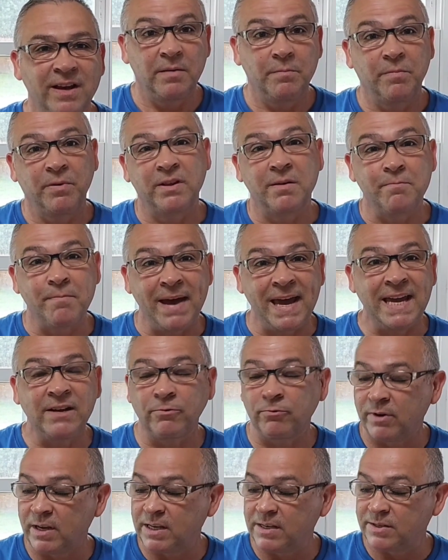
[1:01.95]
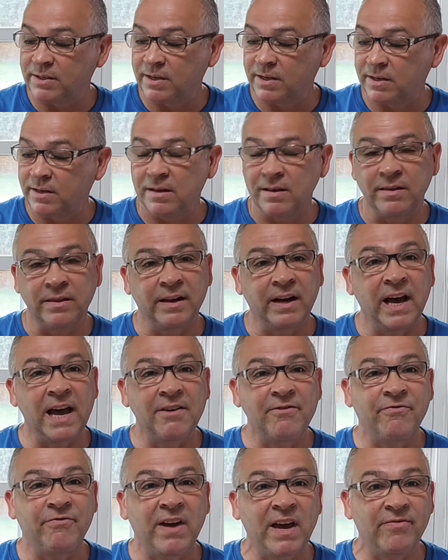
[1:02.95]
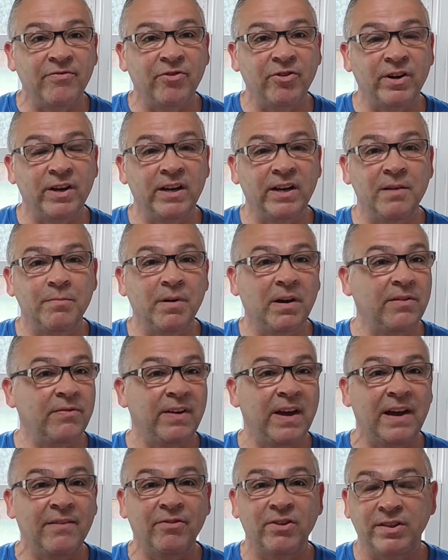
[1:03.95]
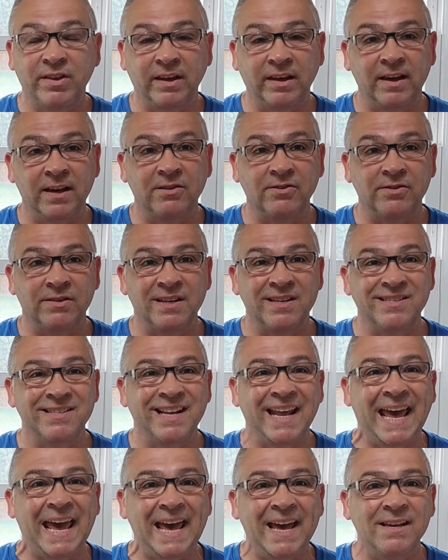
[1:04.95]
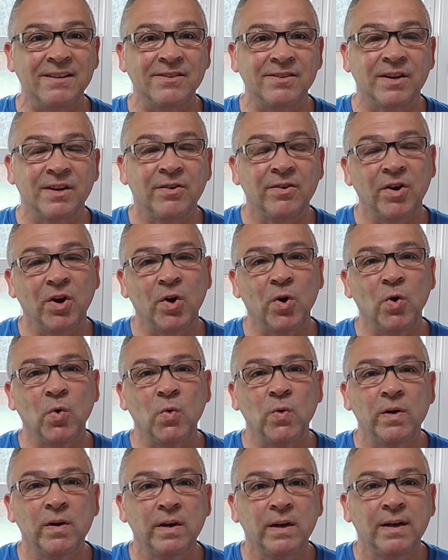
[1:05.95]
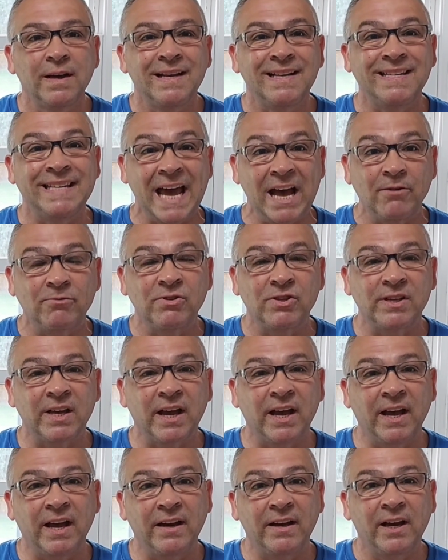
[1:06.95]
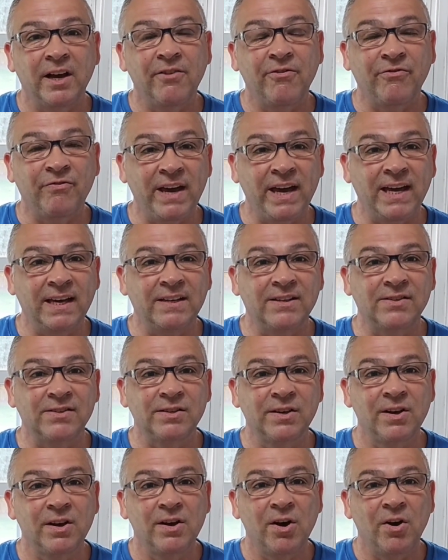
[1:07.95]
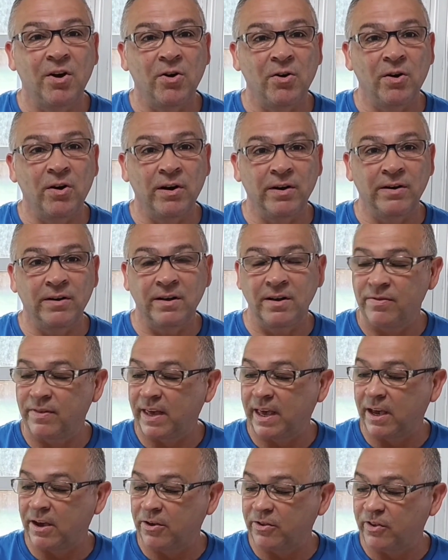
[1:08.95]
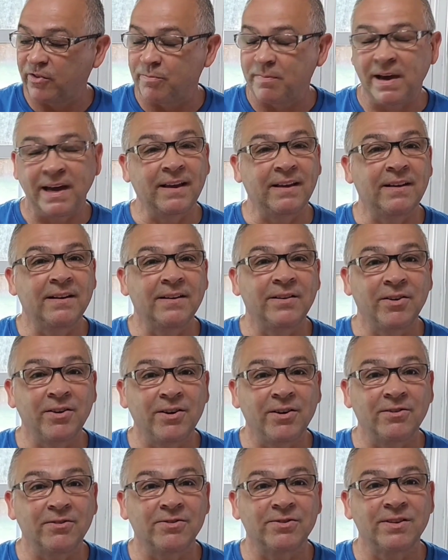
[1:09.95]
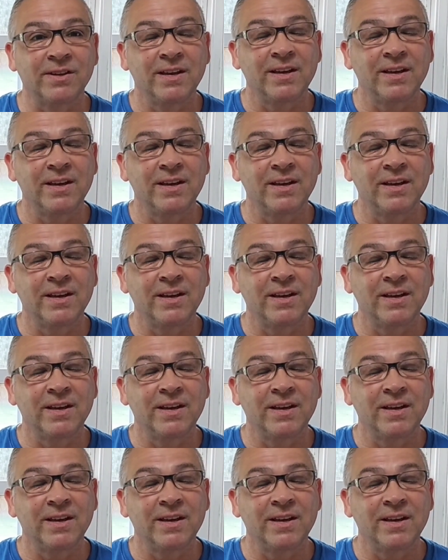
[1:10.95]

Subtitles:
But the main reason that I favor it above everything else is it has no downside effects on the health of my dogs.